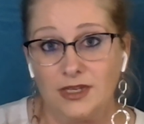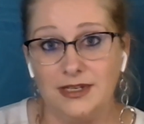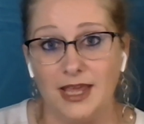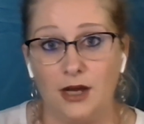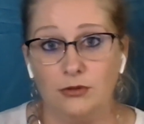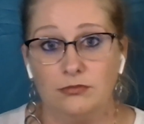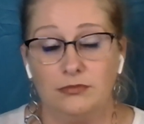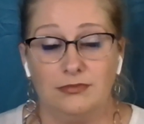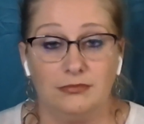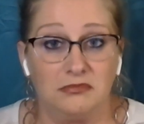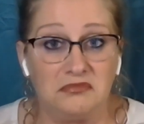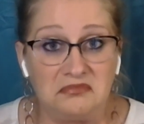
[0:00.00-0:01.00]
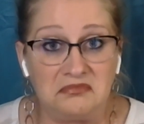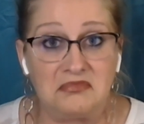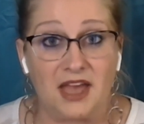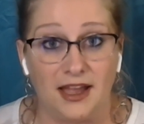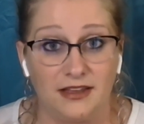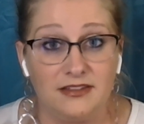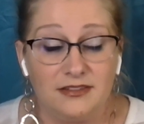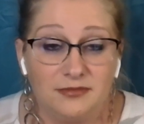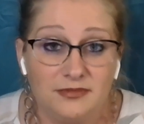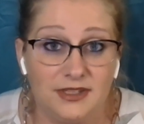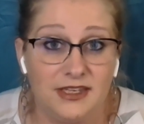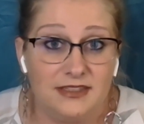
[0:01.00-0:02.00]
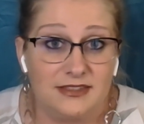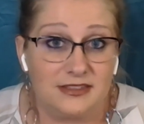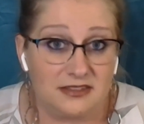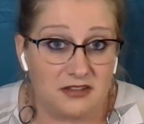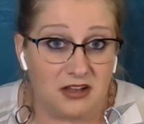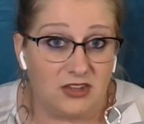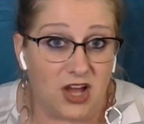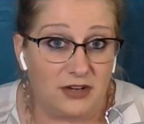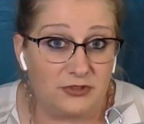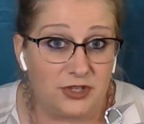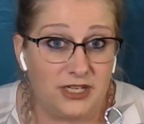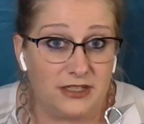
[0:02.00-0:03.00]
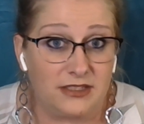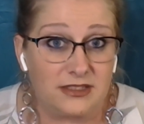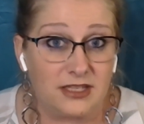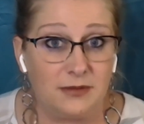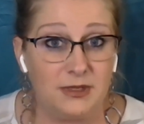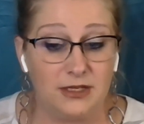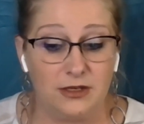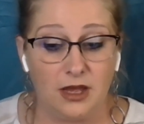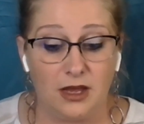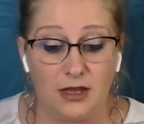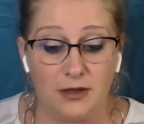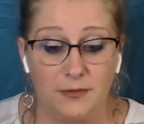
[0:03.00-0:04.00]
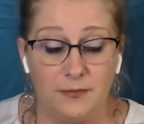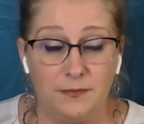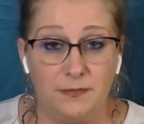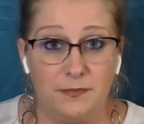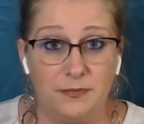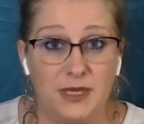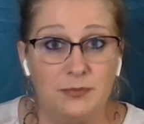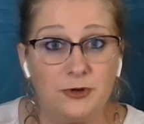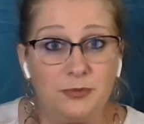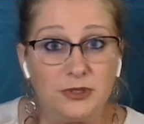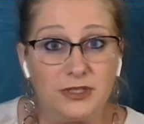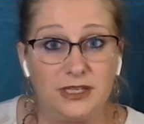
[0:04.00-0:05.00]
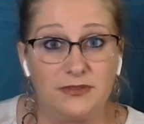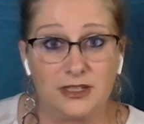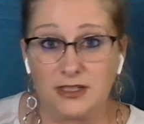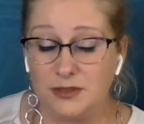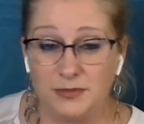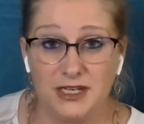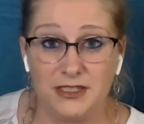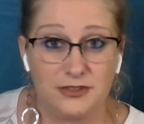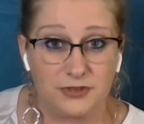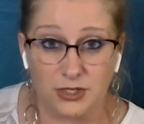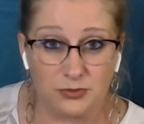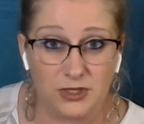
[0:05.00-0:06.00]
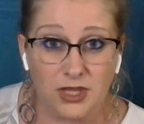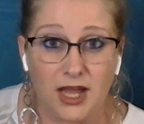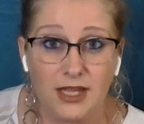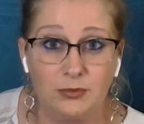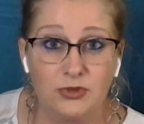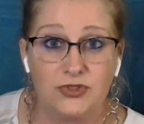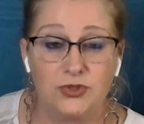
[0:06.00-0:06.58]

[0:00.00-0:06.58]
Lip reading: Now, that is a lot of credence. I mean, people believe that Clement is a very reliable